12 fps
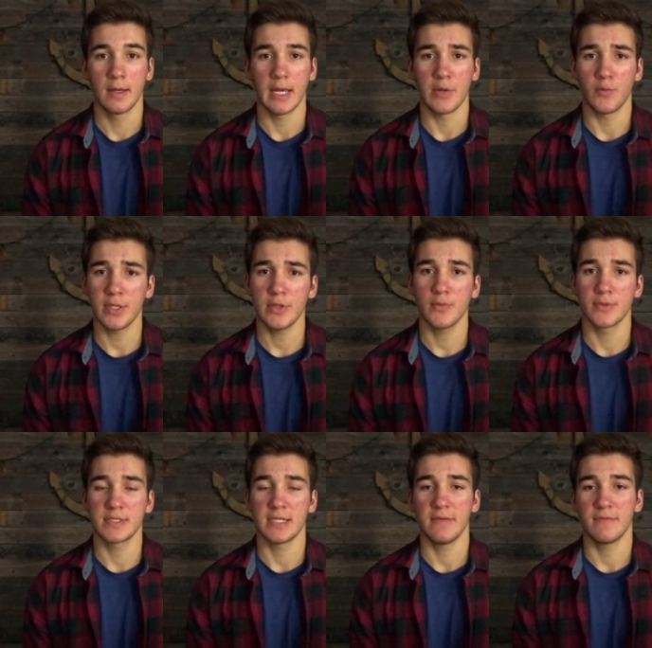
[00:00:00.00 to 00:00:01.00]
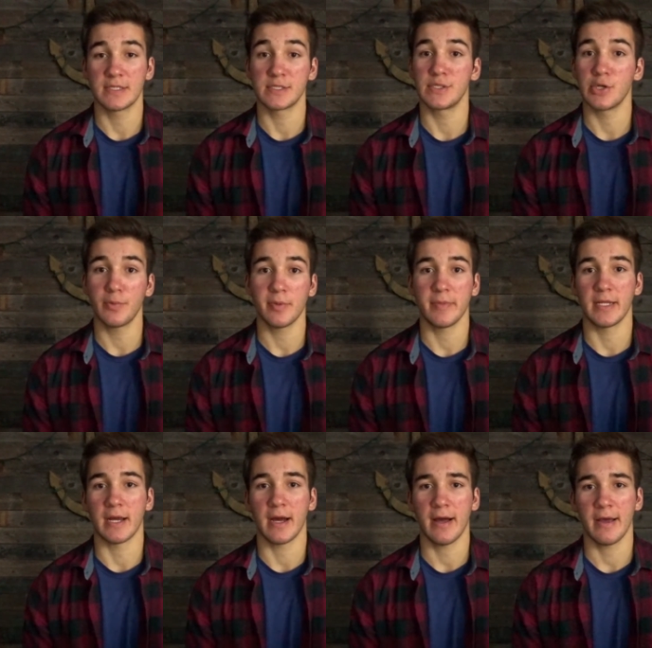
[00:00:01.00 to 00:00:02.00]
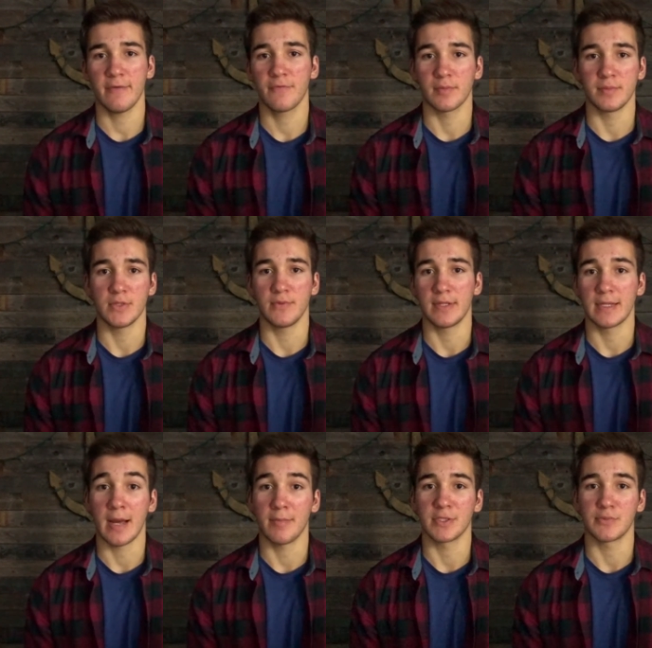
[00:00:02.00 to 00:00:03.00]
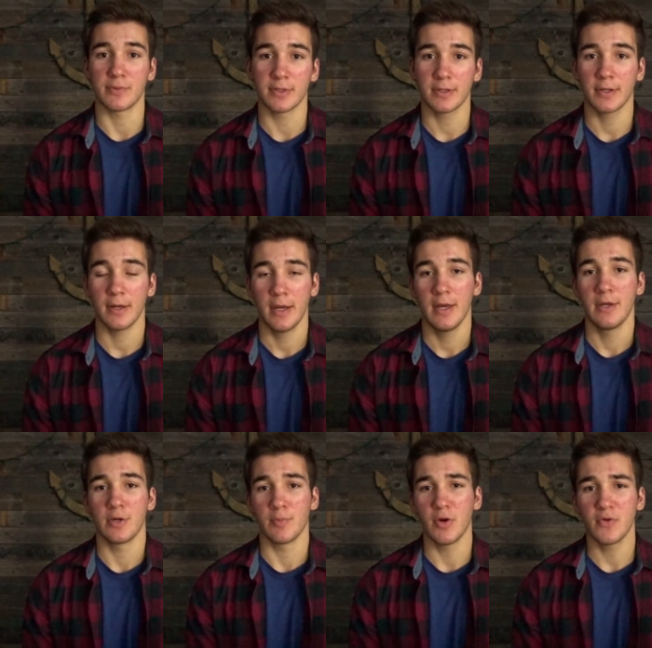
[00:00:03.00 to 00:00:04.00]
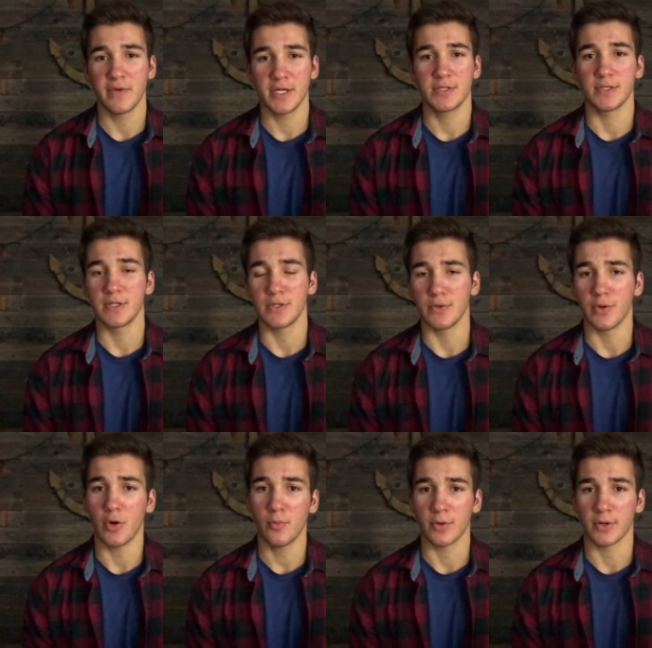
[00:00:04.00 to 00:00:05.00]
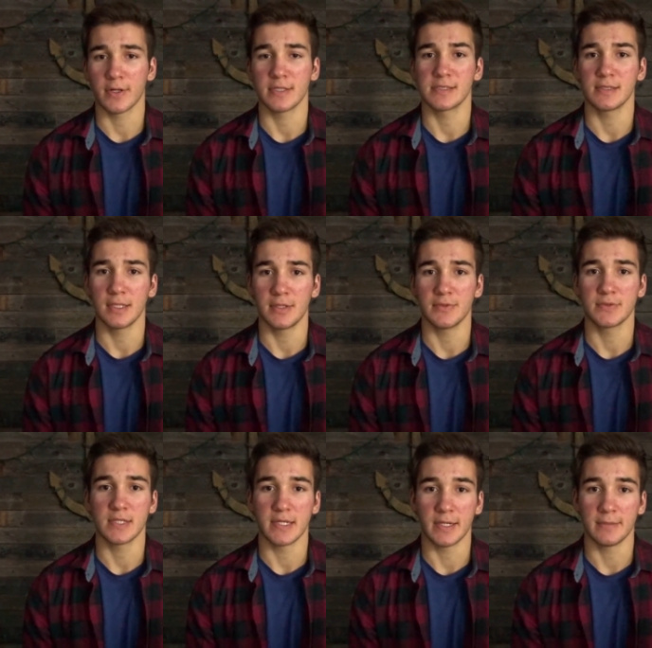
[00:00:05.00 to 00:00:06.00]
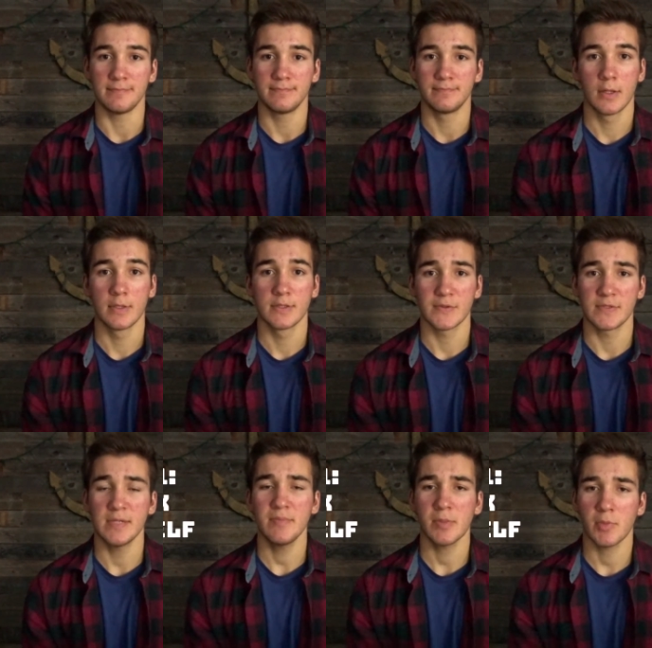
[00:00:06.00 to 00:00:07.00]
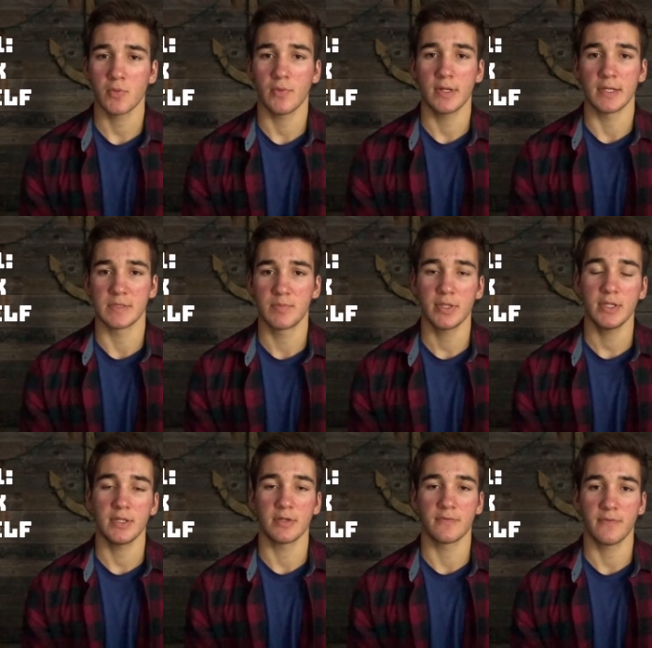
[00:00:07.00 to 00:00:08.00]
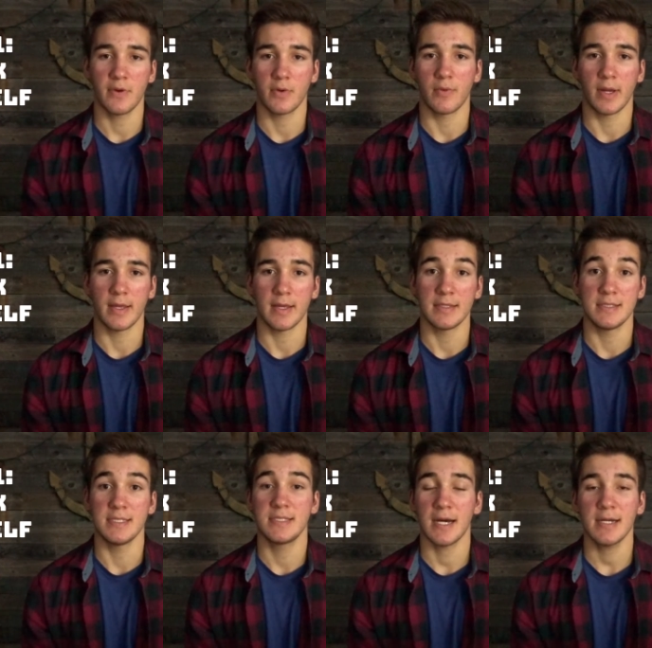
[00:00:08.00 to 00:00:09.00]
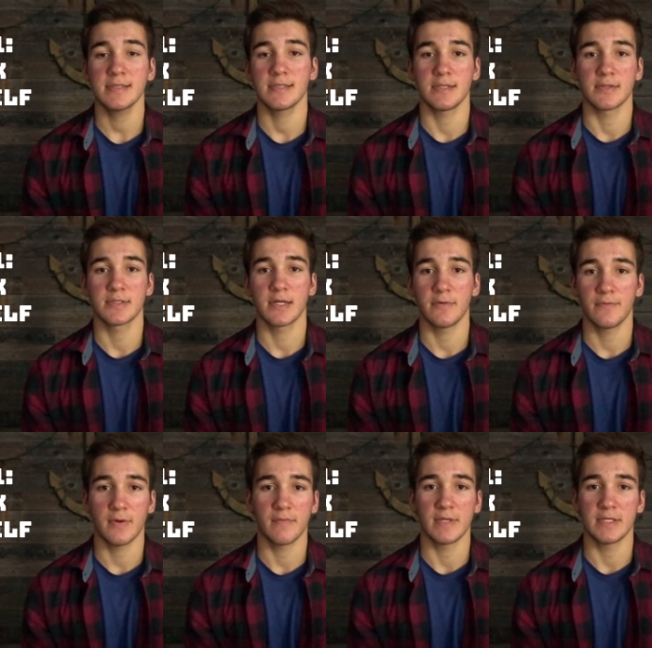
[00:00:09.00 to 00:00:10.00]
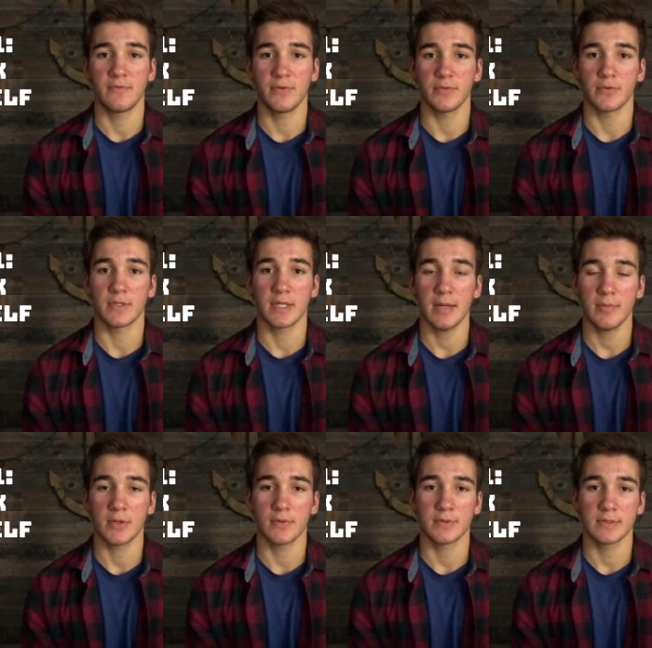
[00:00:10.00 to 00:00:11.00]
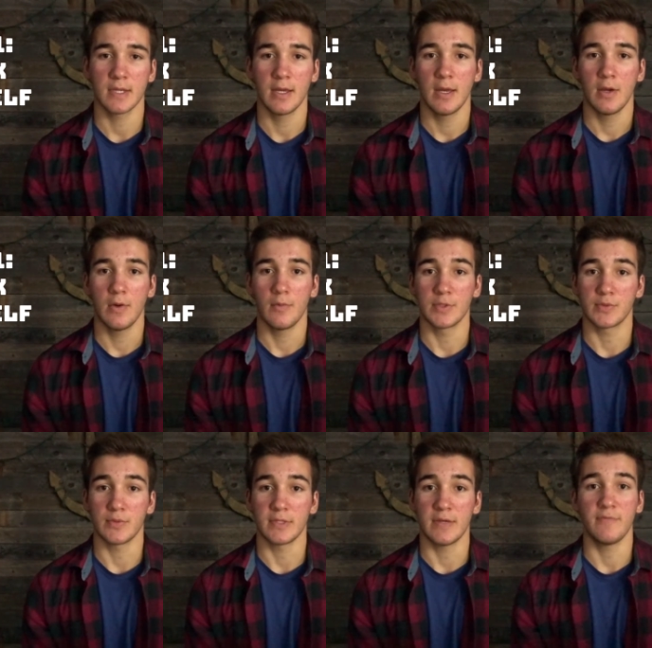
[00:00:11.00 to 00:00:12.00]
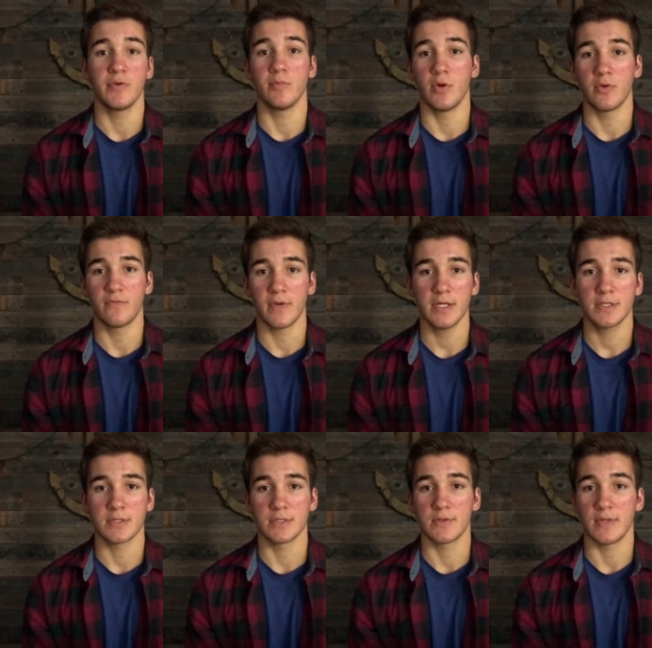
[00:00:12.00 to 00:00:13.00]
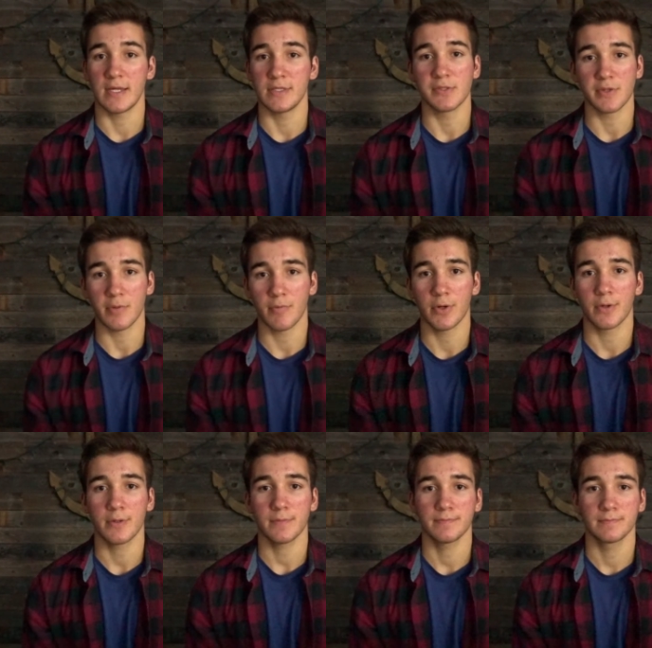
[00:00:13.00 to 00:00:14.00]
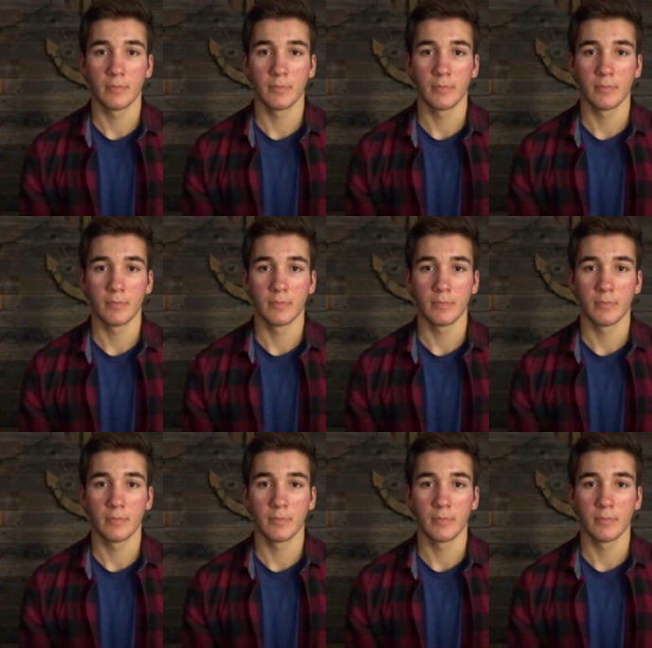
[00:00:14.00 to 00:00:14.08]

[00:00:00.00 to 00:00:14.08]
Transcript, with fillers: And when you receive this dopamine high from doing that much work, your motivation to do homework is little to none. So tip number one is putting your phone away and detoxing yourself of these feel-good chemicals, which will give you motivation to then do your work.